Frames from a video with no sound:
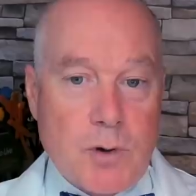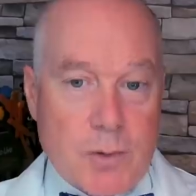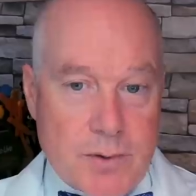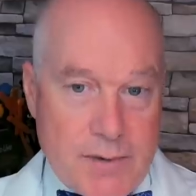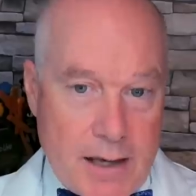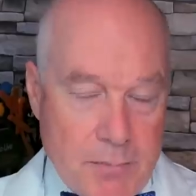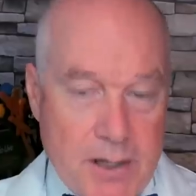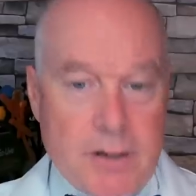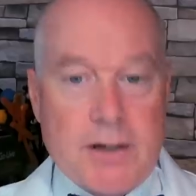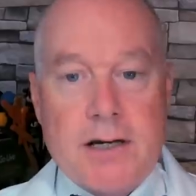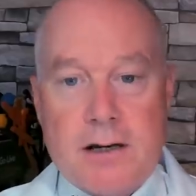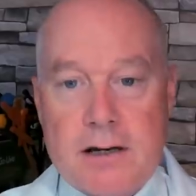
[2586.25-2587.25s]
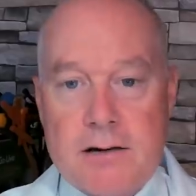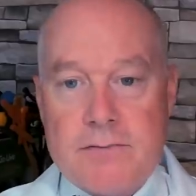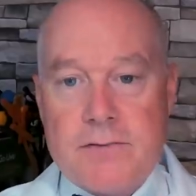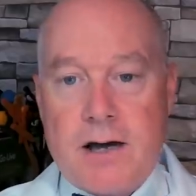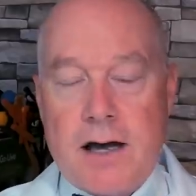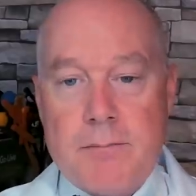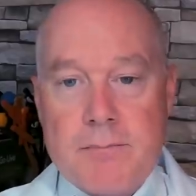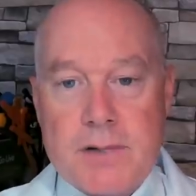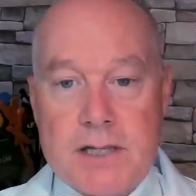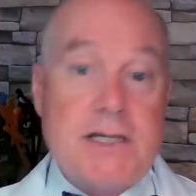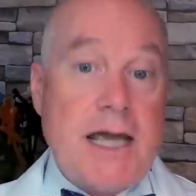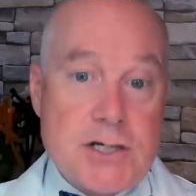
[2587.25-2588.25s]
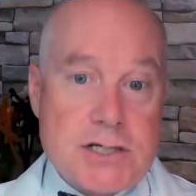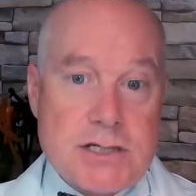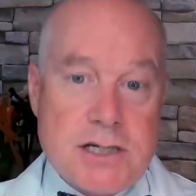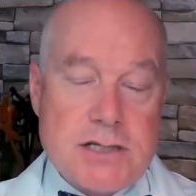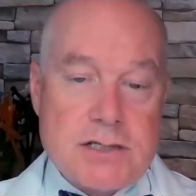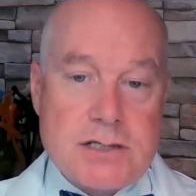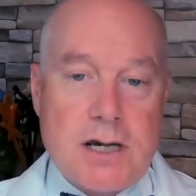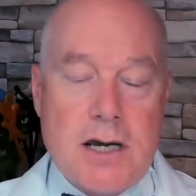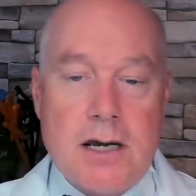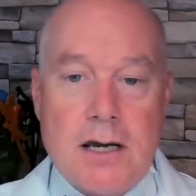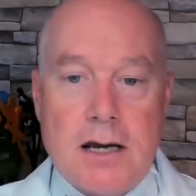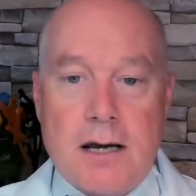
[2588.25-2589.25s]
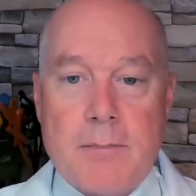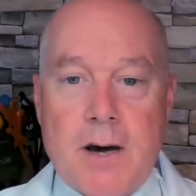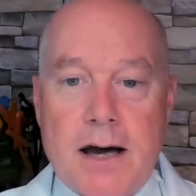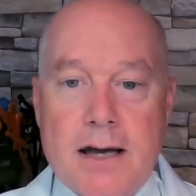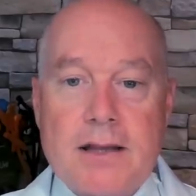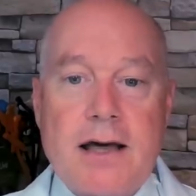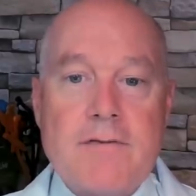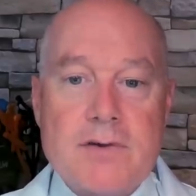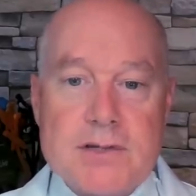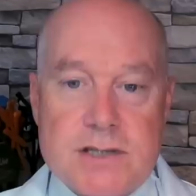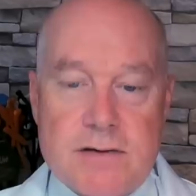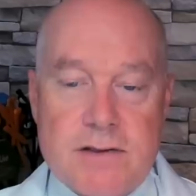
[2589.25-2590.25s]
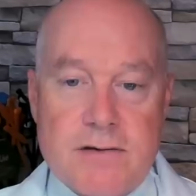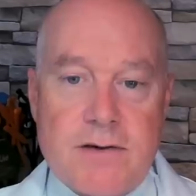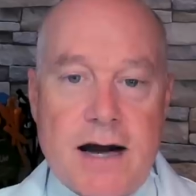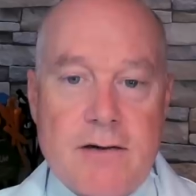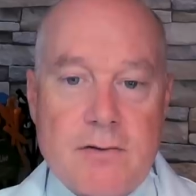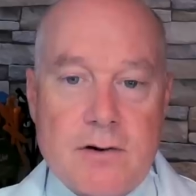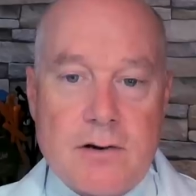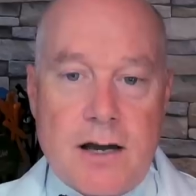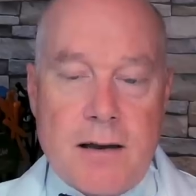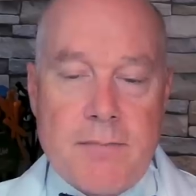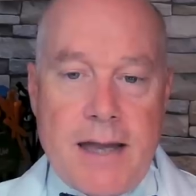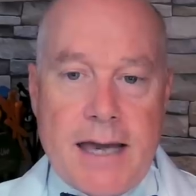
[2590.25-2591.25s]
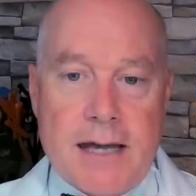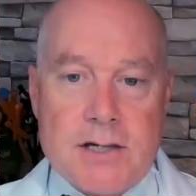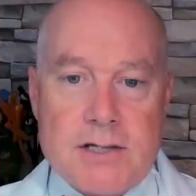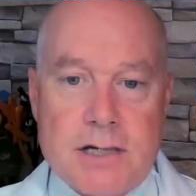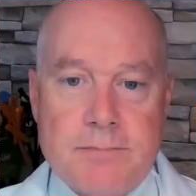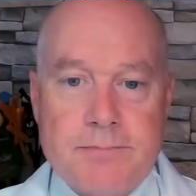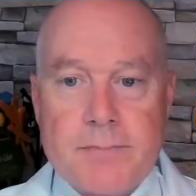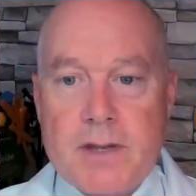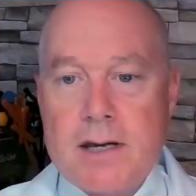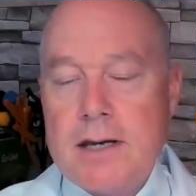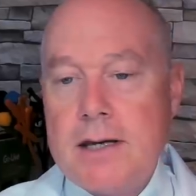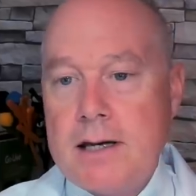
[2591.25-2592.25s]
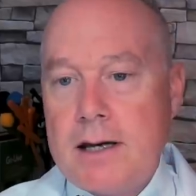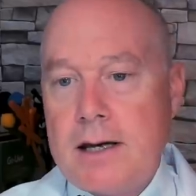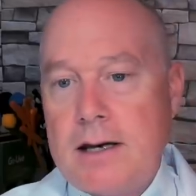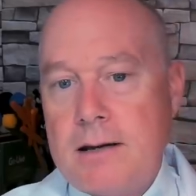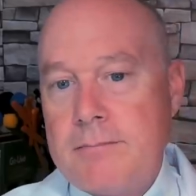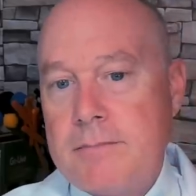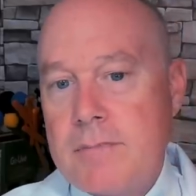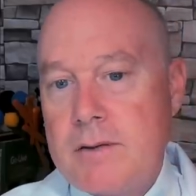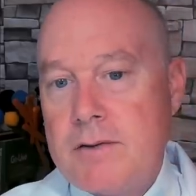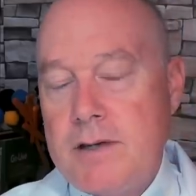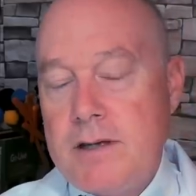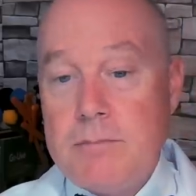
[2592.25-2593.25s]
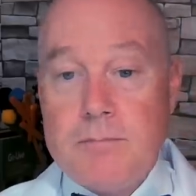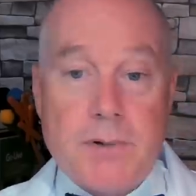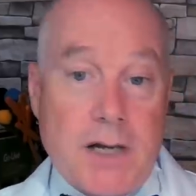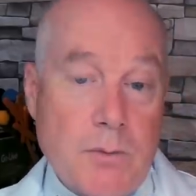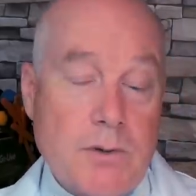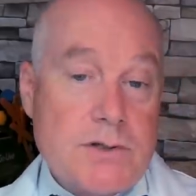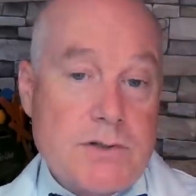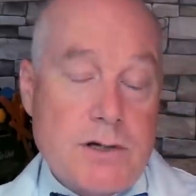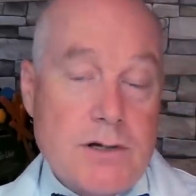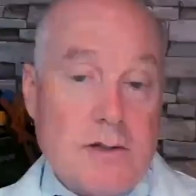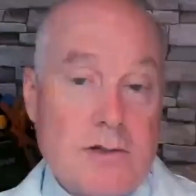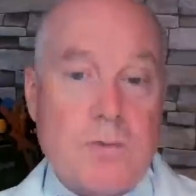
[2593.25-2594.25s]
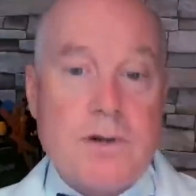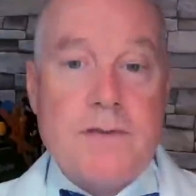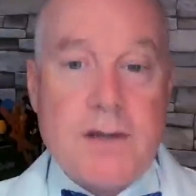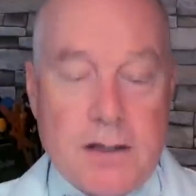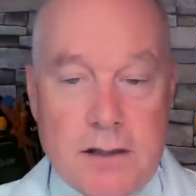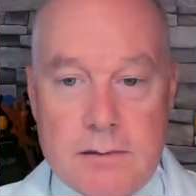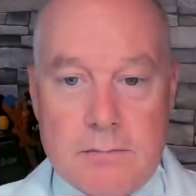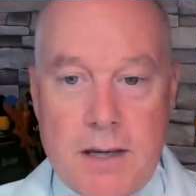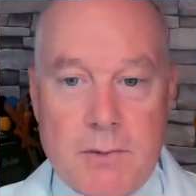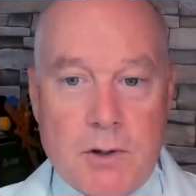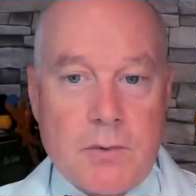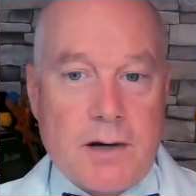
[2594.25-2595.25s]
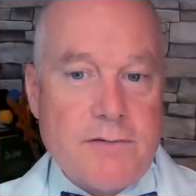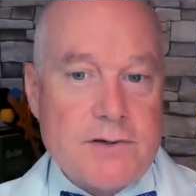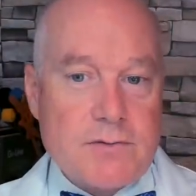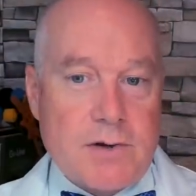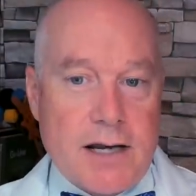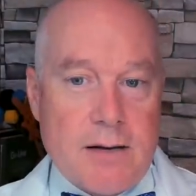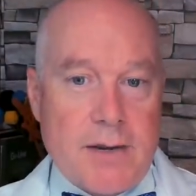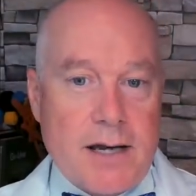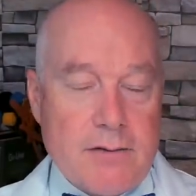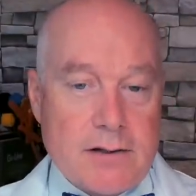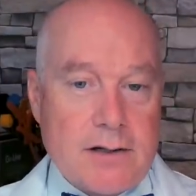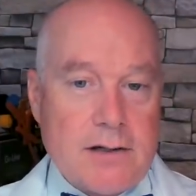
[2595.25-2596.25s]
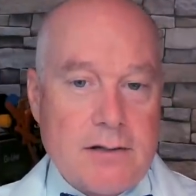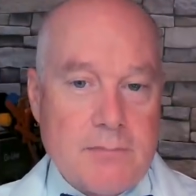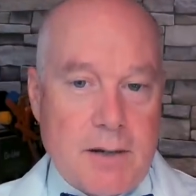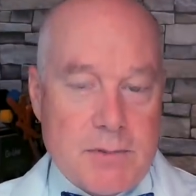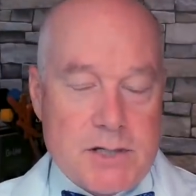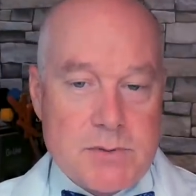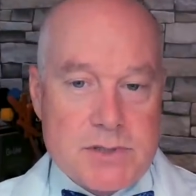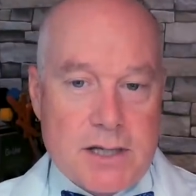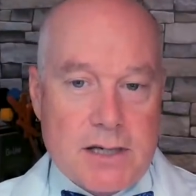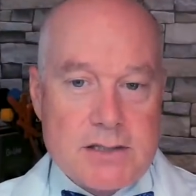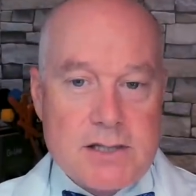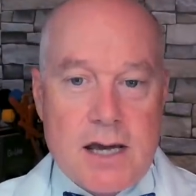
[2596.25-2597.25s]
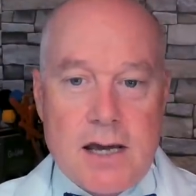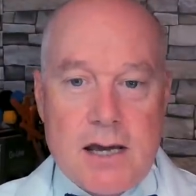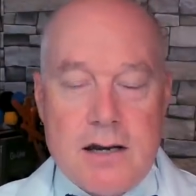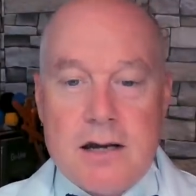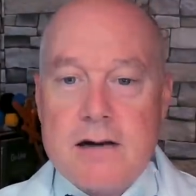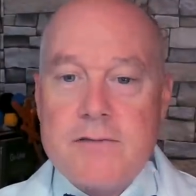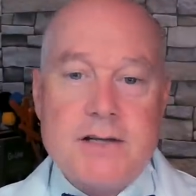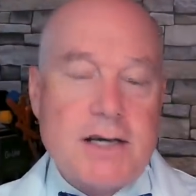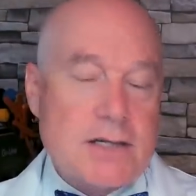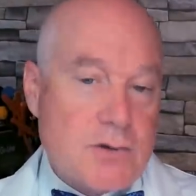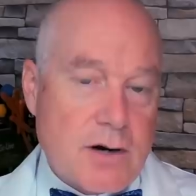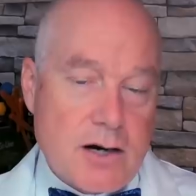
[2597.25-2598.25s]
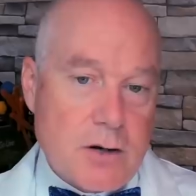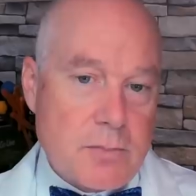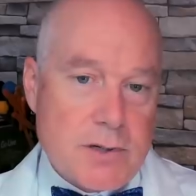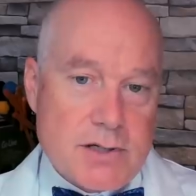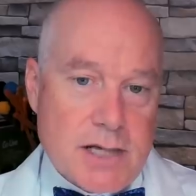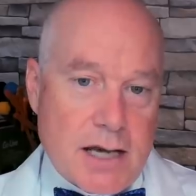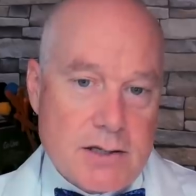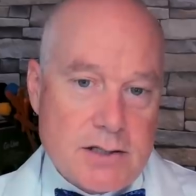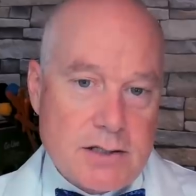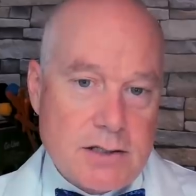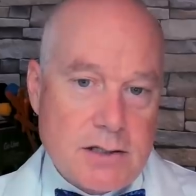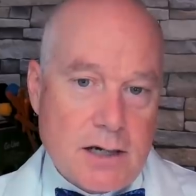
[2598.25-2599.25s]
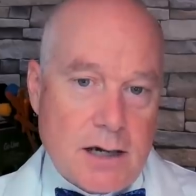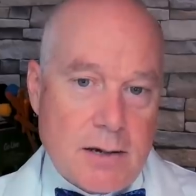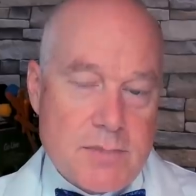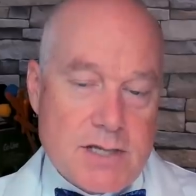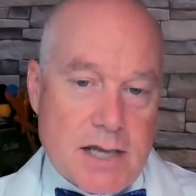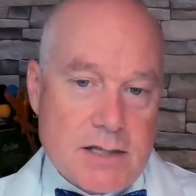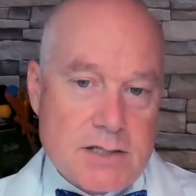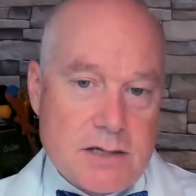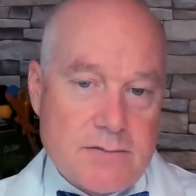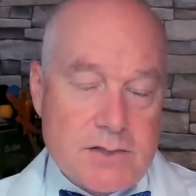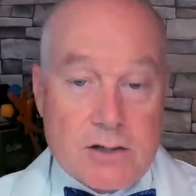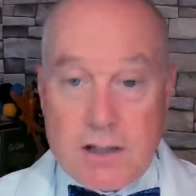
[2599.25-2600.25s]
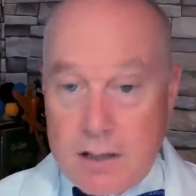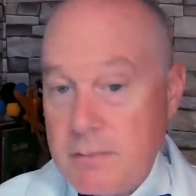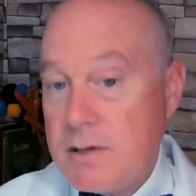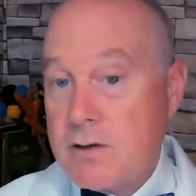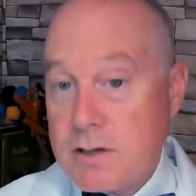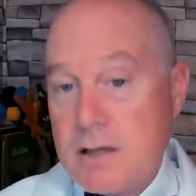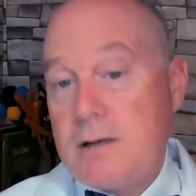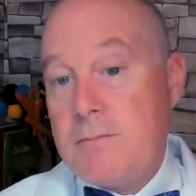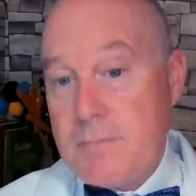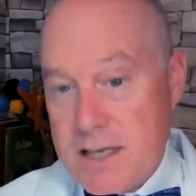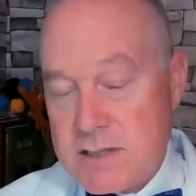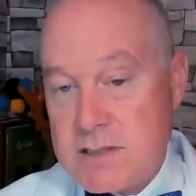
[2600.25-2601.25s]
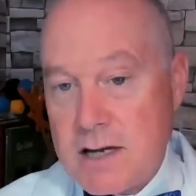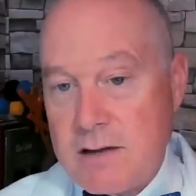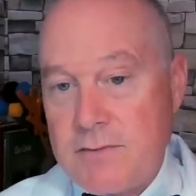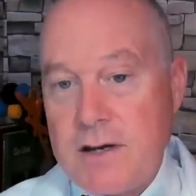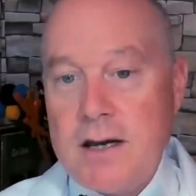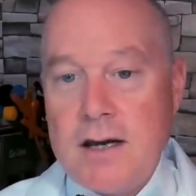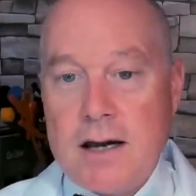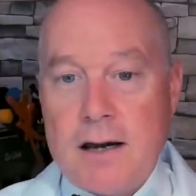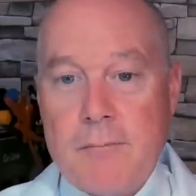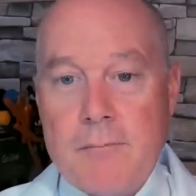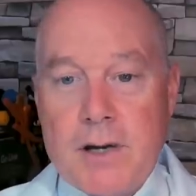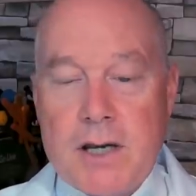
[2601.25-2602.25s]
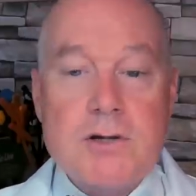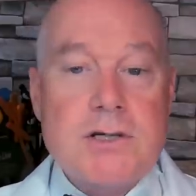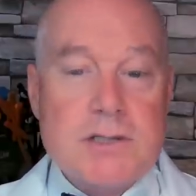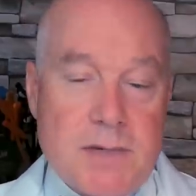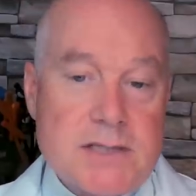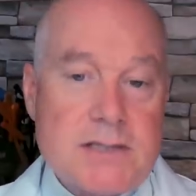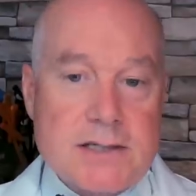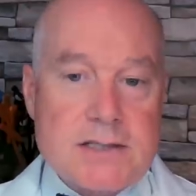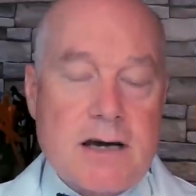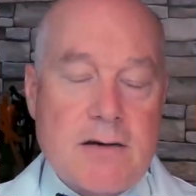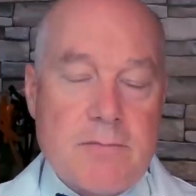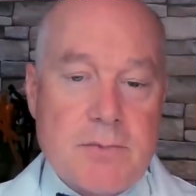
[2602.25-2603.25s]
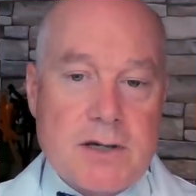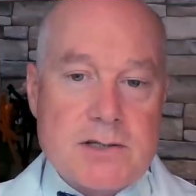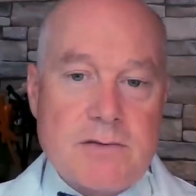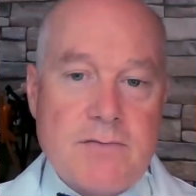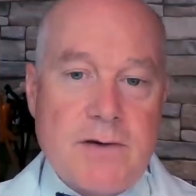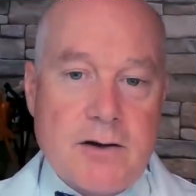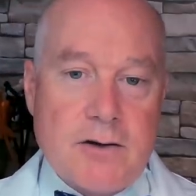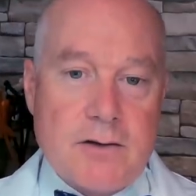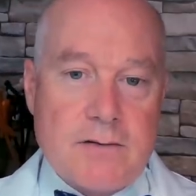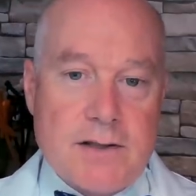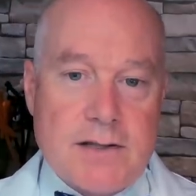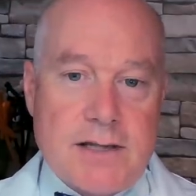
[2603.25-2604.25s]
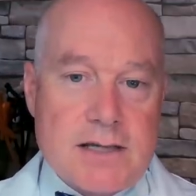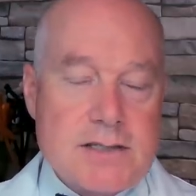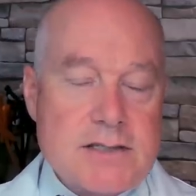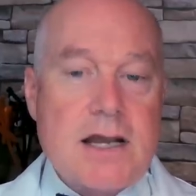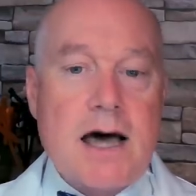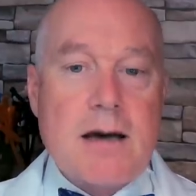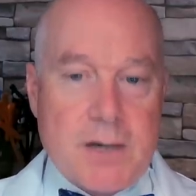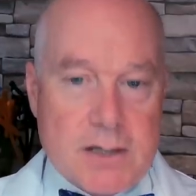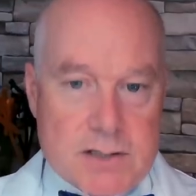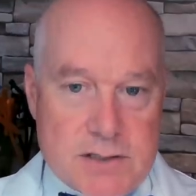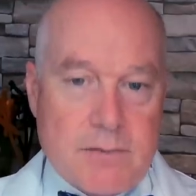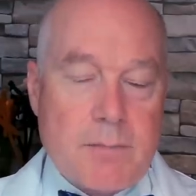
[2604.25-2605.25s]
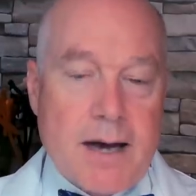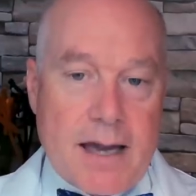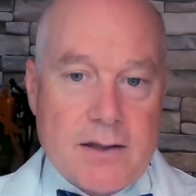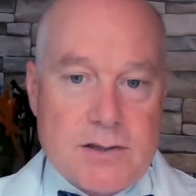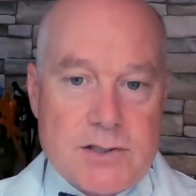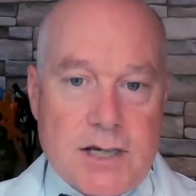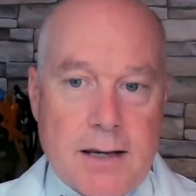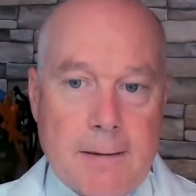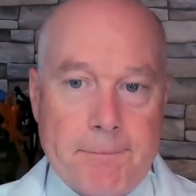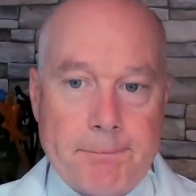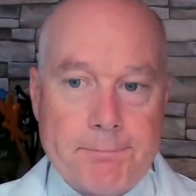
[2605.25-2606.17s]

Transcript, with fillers: more with that period of um, contagiousness, um, high levels of the viral um, antigen. Um, the, but I will the the one thing that maybe your wife is right about, and maybe she was thinking is none of our tests are 100 percent um, sensitive. So you're gonna you're gonna miss stuff, um, but you're just missing stuff because of failure of the test, not because of a biology.